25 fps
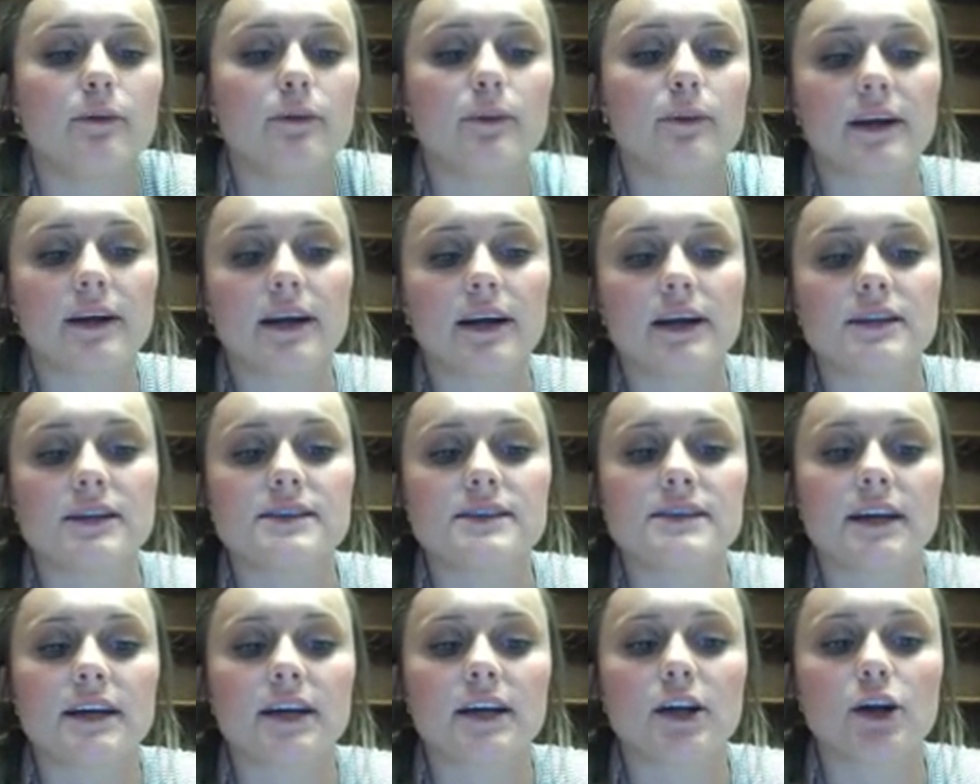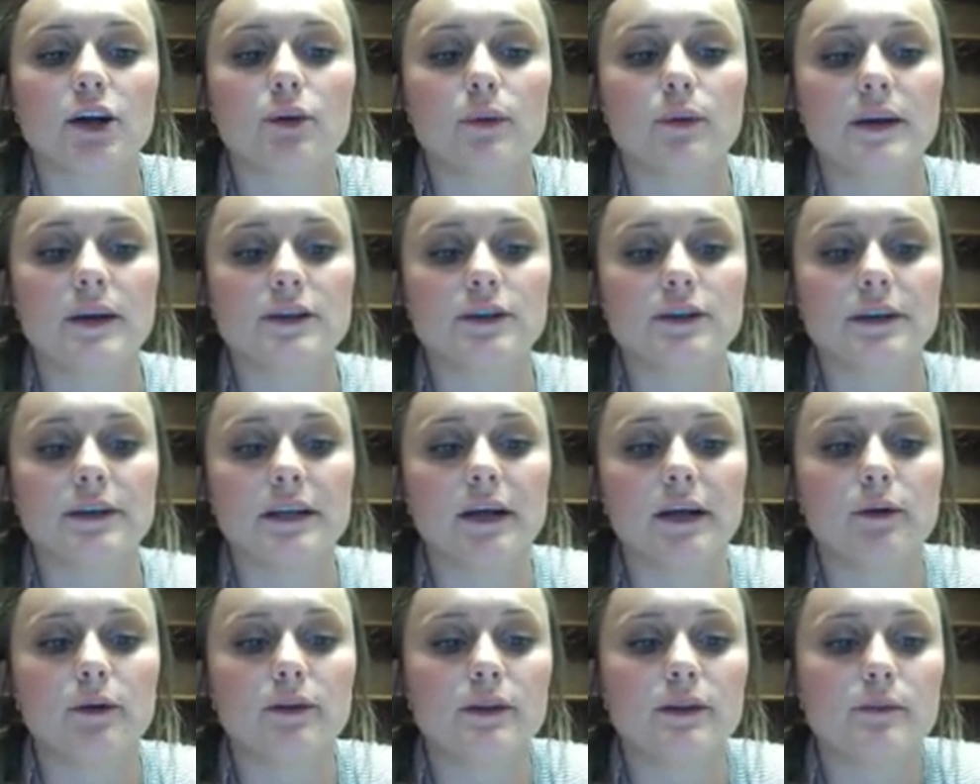We're kind of stuck in our ways right
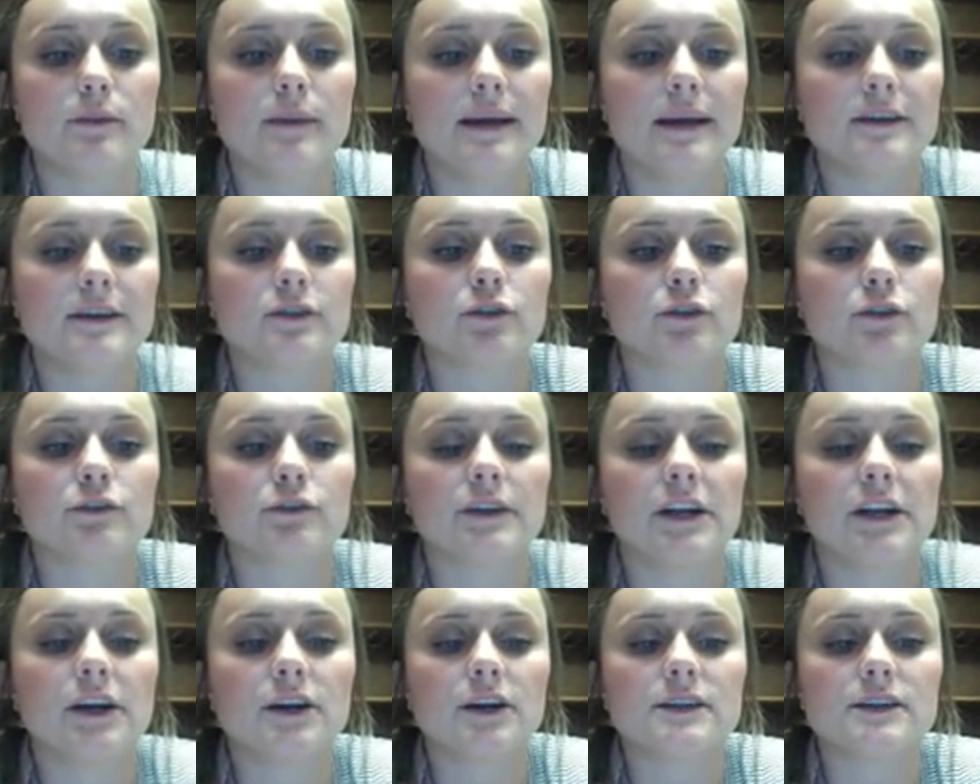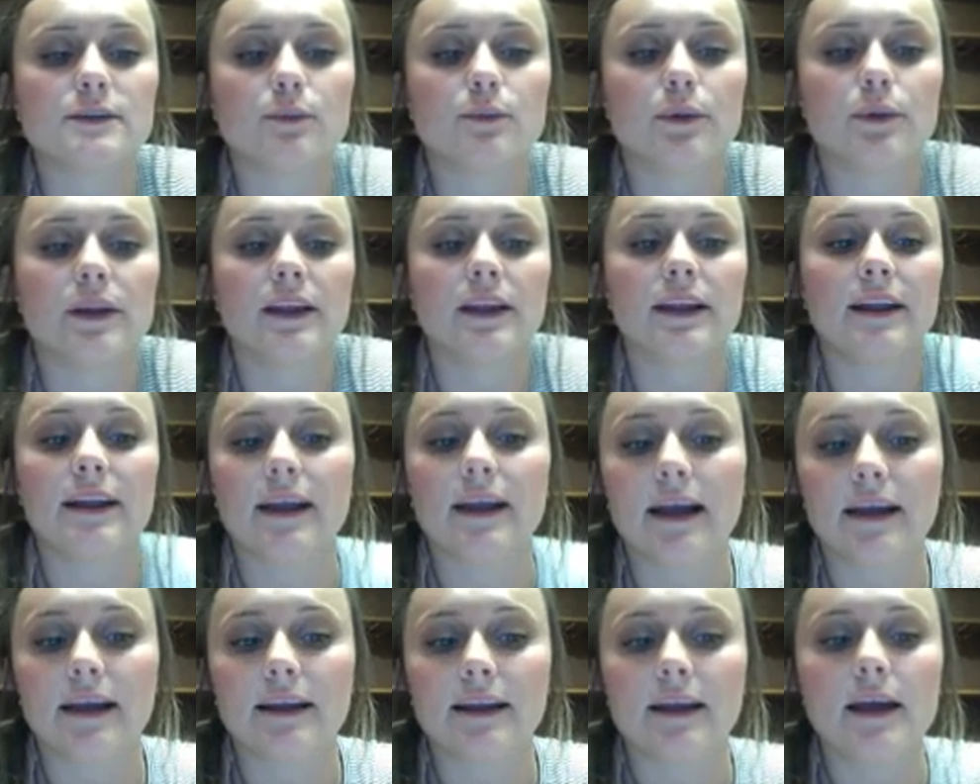now with the basal readers, and we need to
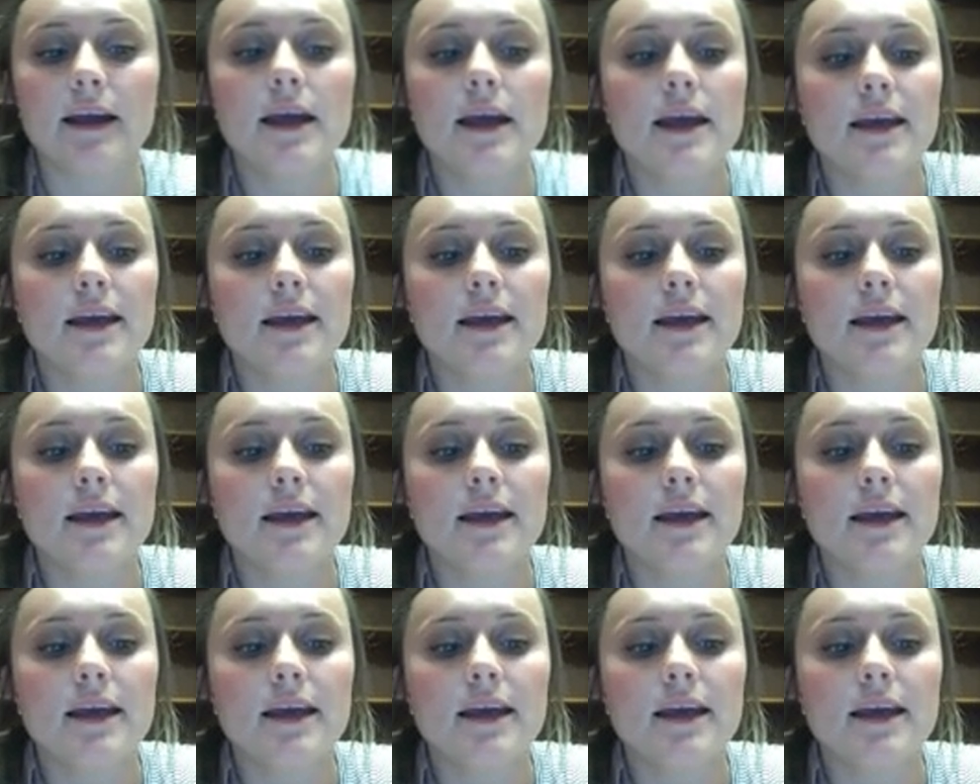kind of